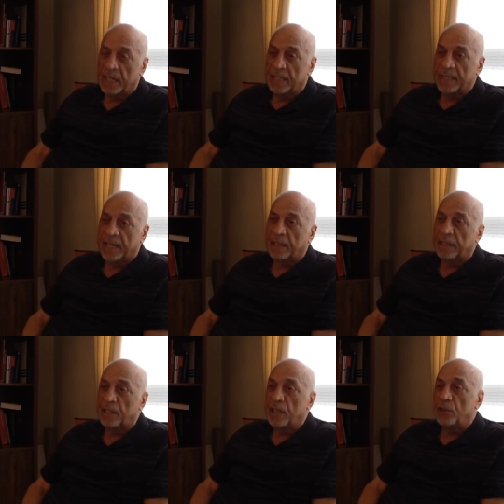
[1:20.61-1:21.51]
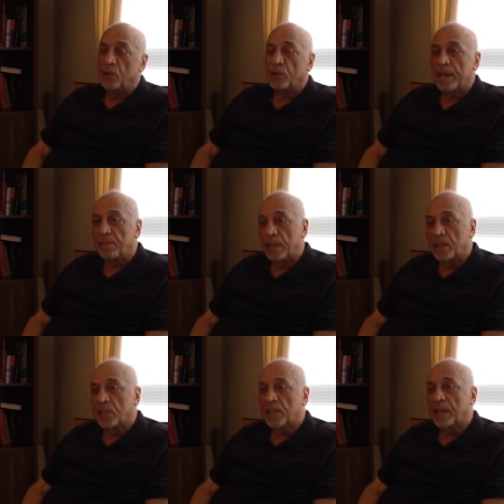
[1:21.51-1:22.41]
Secondly, you create
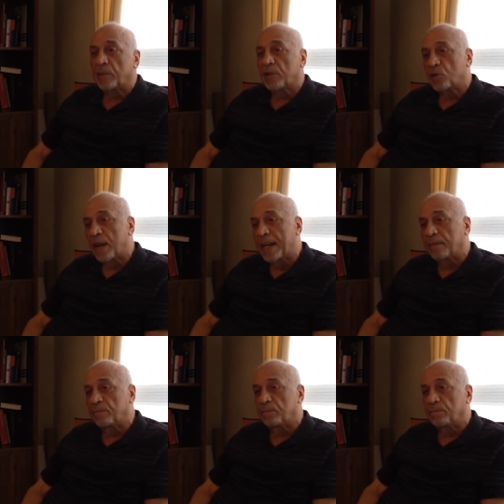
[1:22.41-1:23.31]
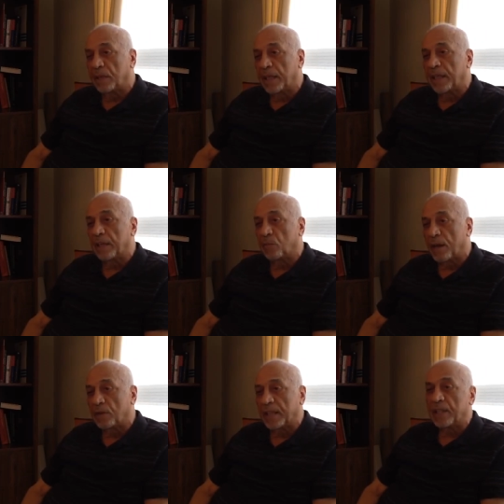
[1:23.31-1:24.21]
businesses that will attract money and
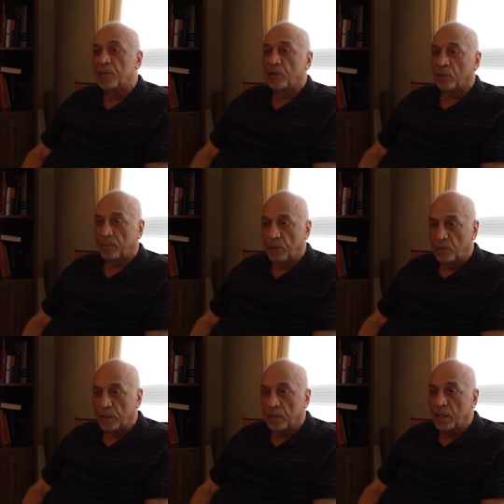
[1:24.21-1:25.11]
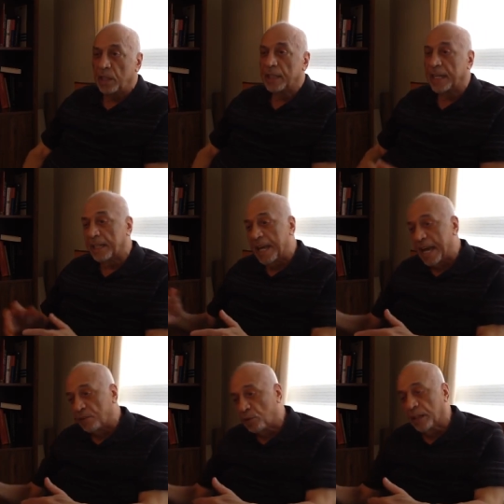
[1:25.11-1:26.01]
wealth into your community,
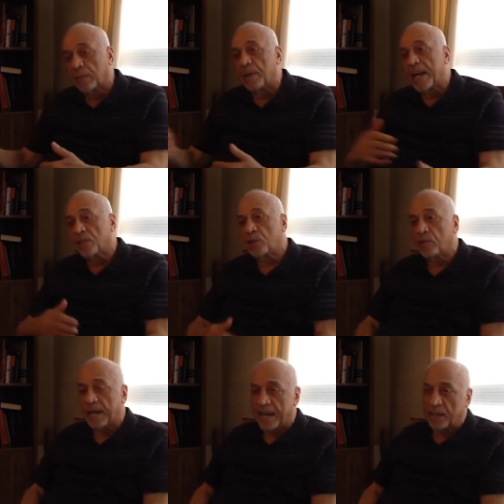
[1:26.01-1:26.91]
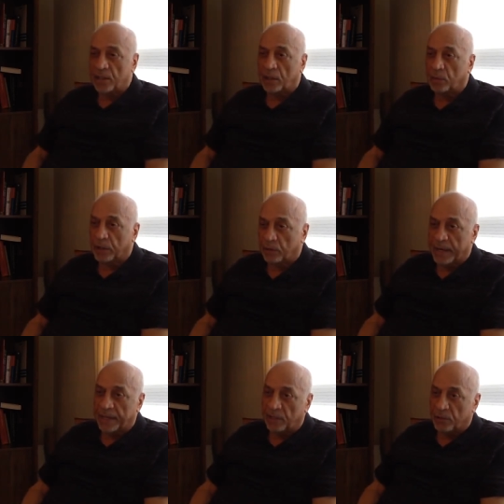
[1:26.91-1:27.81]
so they can pass through your hands along with
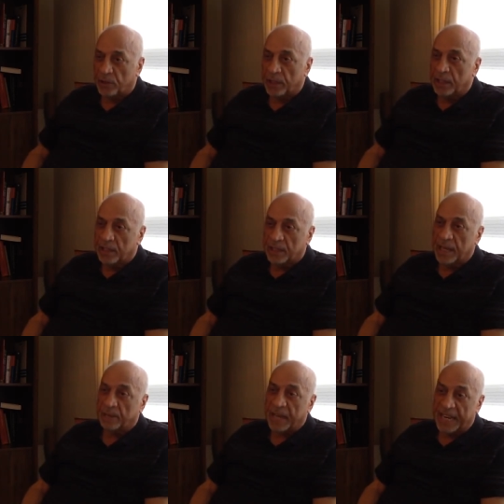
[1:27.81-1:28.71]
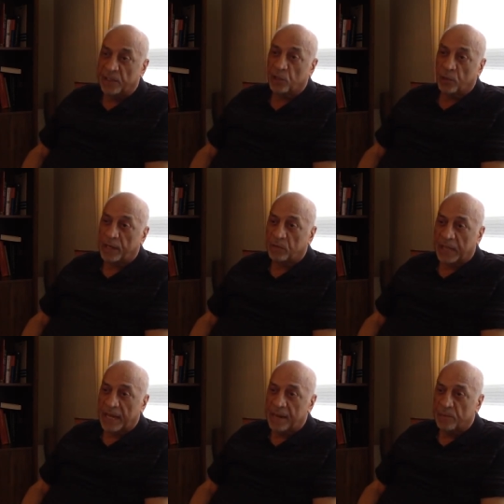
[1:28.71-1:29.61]
everybody else 8 to 12
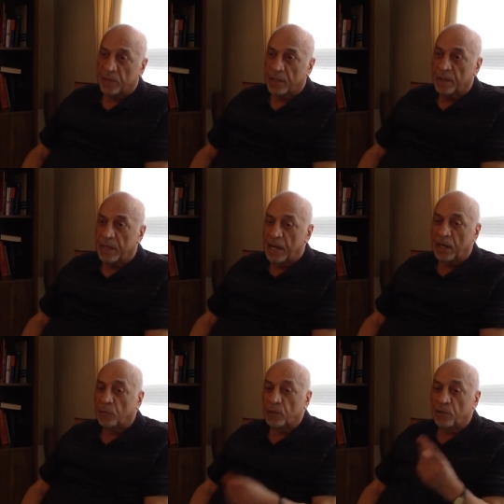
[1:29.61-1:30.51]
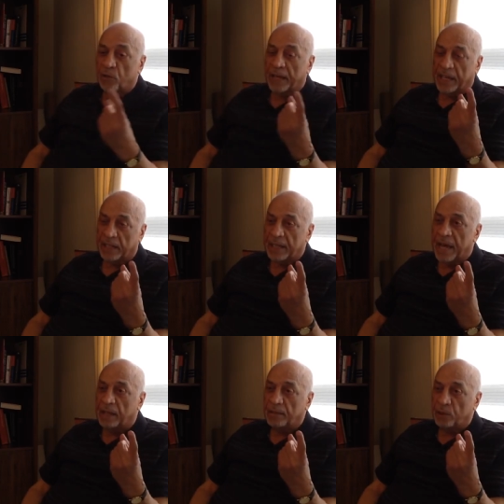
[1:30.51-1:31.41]
times. In other words, you only had
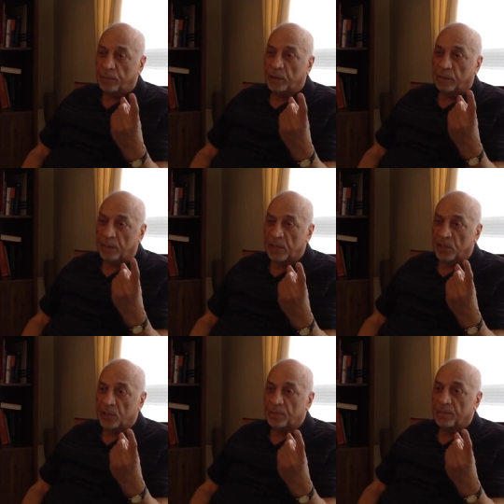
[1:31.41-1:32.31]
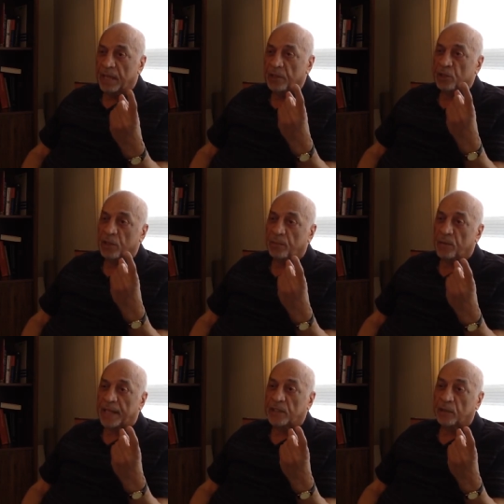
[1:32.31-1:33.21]
$1, you build a business, and you start
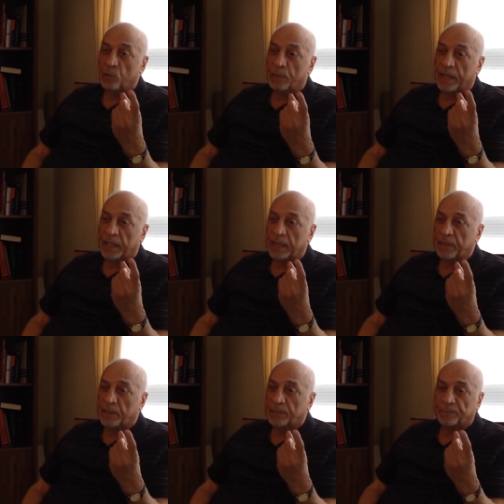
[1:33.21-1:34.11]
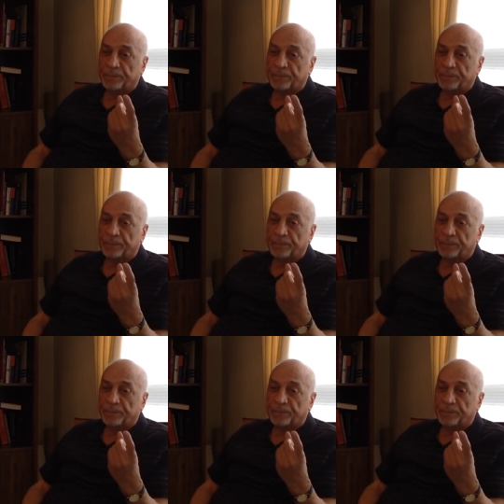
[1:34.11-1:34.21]
practicing group economics,